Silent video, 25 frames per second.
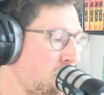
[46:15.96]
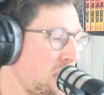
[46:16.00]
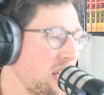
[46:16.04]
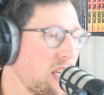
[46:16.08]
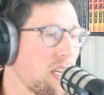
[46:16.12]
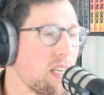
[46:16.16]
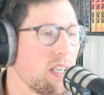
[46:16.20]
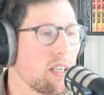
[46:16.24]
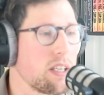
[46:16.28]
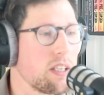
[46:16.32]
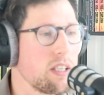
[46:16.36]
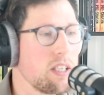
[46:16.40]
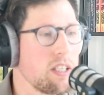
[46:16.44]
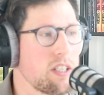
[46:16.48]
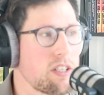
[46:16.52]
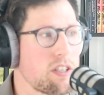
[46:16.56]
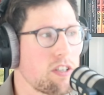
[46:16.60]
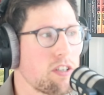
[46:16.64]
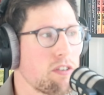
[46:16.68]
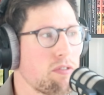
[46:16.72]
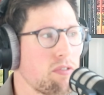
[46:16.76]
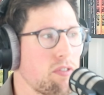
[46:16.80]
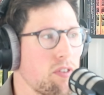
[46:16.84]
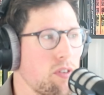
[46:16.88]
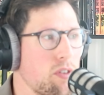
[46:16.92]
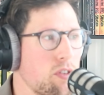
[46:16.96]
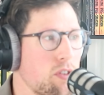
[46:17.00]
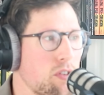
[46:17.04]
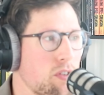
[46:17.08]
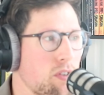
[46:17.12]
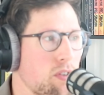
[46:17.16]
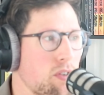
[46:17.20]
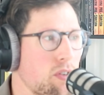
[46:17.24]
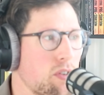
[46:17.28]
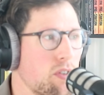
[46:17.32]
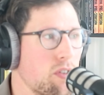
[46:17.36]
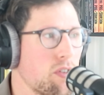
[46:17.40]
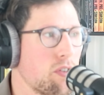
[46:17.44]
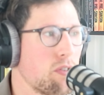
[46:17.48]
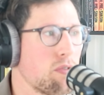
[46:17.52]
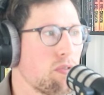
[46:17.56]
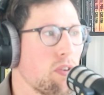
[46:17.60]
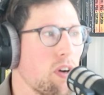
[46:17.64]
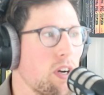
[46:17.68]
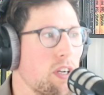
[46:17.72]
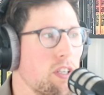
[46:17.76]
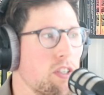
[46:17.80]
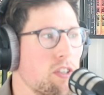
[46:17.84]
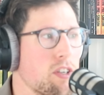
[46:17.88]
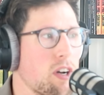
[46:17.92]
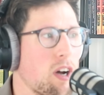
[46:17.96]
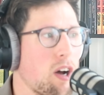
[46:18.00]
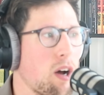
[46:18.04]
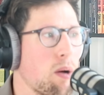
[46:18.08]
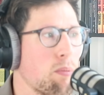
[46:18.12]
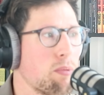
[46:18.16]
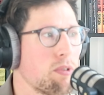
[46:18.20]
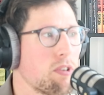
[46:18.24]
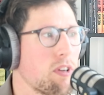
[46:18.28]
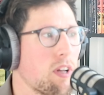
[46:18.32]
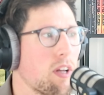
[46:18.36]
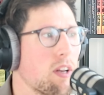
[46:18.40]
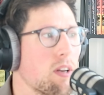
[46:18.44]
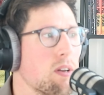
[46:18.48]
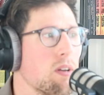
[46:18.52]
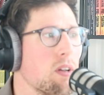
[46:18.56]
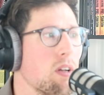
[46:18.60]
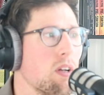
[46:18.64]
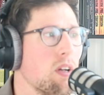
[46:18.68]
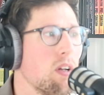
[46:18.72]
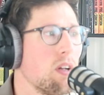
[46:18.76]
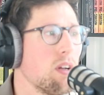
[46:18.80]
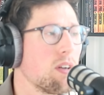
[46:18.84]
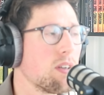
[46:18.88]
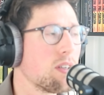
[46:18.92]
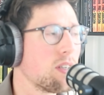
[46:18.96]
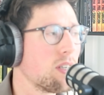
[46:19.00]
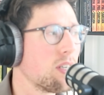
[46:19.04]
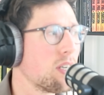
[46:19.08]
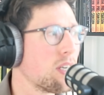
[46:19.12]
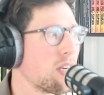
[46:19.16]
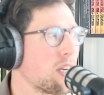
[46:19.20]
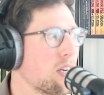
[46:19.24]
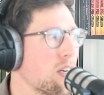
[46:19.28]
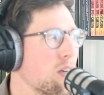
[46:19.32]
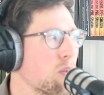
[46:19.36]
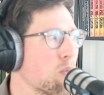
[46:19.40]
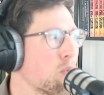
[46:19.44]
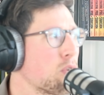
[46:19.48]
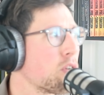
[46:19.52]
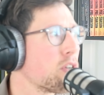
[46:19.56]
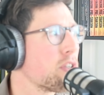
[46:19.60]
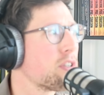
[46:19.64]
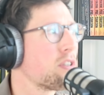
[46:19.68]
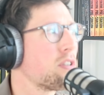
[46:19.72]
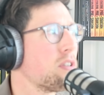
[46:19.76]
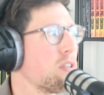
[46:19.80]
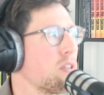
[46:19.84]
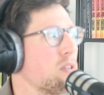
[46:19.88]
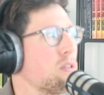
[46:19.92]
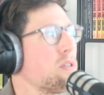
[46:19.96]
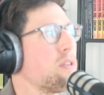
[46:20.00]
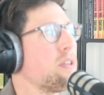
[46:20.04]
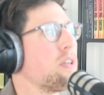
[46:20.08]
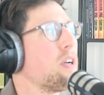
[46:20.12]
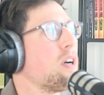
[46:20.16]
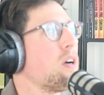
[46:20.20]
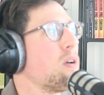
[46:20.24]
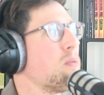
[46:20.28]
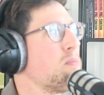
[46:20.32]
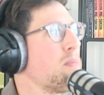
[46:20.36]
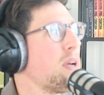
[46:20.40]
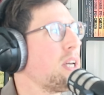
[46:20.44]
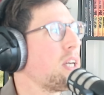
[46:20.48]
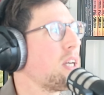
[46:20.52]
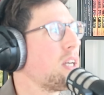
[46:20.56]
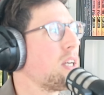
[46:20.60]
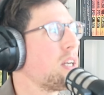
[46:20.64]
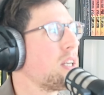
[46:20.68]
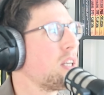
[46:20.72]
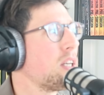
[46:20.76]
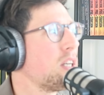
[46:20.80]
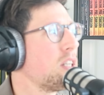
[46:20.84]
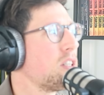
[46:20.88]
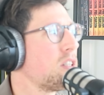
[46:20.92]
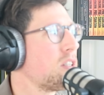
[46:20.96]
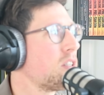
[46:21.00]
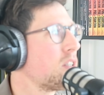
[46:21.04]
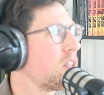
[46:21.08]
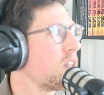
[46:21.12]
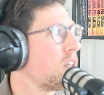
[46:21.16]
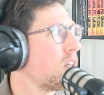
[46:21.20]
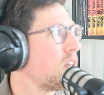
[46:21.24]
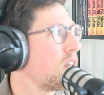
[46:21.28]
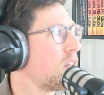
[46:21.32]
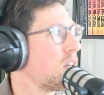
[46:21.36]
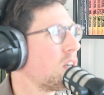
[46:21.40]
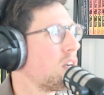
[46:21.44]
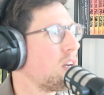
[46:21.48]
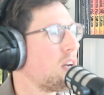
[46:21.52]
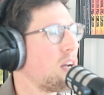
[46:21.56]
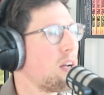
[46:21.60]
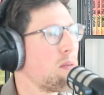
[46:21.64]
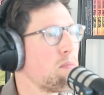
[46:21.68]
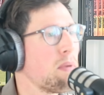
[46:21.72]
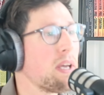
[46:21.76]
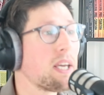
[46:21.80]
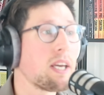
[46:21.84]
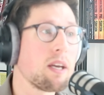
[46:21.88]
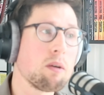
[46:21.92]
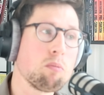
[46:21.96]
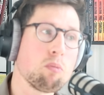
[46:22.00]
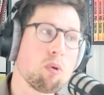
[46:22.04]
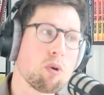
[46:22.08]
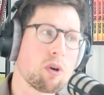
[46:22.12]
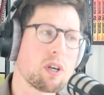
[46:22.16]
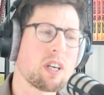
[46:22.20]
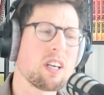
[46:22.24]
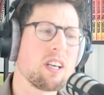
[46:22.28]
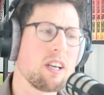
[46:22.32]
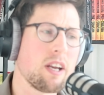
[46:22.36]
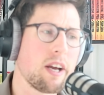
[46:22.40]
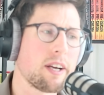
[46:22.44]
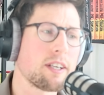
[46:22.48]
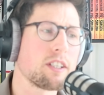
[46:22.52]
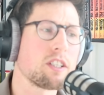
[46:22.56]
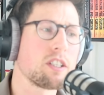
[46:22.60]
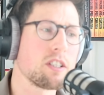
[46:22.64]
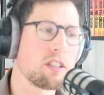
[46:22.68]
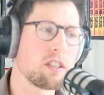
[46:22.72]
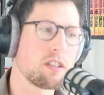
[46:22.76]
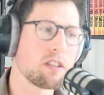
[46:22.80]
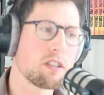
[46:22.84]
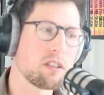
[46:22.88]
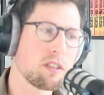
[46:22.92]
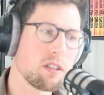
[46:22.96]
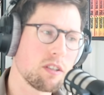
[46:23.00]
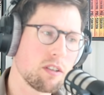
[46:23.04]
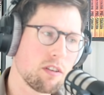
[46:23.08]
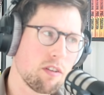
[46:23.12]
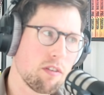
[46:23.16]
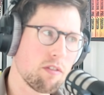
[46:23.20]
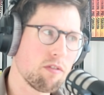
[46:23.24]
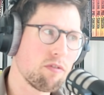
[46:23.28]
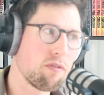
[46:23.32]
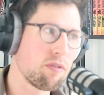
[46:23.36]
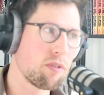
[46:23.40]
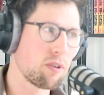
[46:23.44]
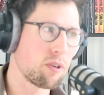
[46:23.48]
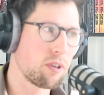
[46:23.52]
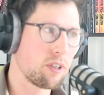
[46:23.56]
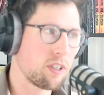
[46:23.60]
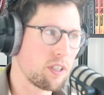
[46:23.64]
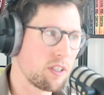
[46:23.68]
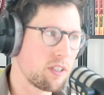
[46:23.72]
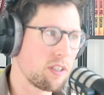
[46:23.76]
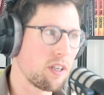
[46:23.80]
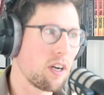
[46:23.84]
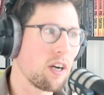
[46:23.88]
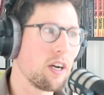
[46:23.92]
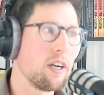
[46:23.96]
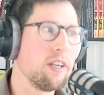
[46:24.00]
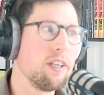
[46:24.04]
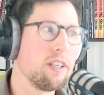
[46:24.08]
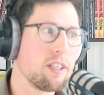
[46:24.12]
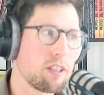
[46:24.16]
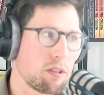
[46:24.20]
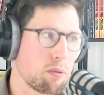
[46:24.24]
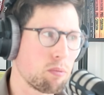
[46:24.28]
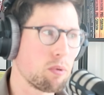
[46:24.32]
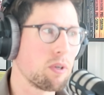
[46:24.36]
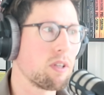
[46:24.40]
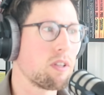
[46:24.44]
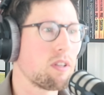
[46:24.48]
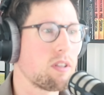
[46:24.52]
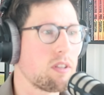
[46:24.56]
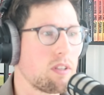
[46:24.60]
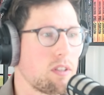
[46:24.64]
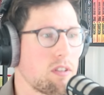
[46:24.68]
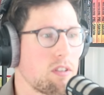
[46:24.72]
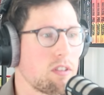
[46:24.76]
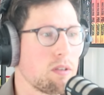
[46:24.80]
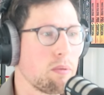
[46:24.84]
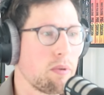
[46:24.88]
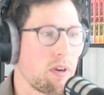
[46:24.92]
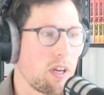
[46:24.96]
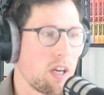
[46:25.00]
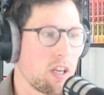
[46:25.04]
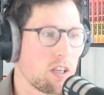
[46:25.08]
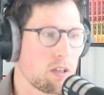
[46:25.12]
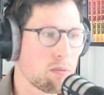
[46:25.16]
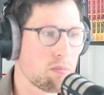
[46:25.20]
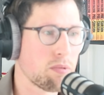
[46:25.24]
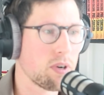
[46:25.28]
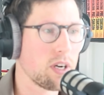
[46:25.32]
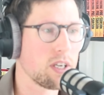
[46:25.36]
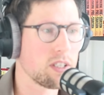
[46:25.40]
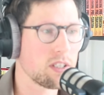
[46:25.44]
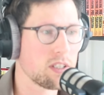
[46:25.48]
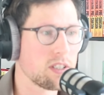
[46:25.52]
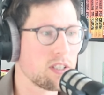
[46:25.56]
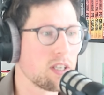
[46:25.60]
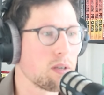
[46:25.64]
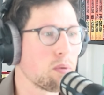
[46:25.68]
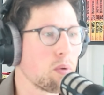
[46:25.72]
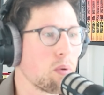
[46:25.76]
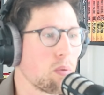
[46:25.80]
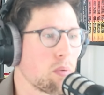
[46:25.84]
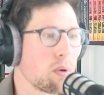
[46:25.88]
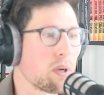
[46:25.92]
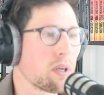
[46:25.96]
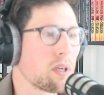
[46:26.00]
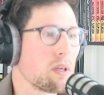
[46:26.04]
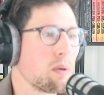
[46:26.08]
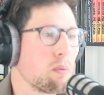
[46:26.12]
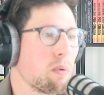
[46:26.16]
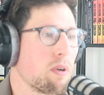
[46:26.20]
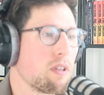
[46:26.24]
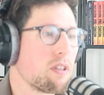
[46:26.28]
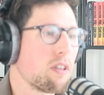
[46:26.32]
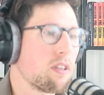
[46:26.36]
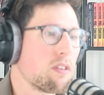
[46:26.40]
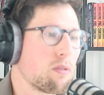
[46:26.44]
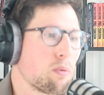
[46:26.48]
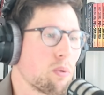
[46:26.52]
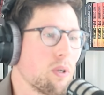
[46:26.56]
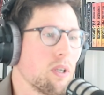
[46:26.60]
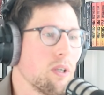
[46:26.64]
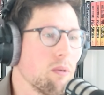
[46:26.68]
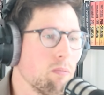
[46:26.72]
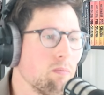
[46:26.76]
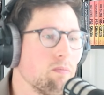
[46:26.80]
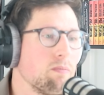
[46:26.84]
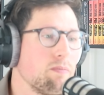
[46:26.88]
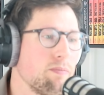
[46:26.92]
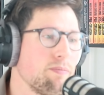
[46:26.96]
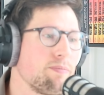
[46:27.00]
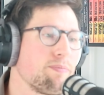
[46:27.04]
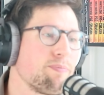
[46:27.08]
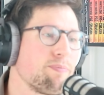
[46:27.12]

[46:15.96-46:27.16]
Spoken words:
making it easier for you to find jobs. And we're also, making it easier, making more connections for designers with some of the enterprises that we're working with as well.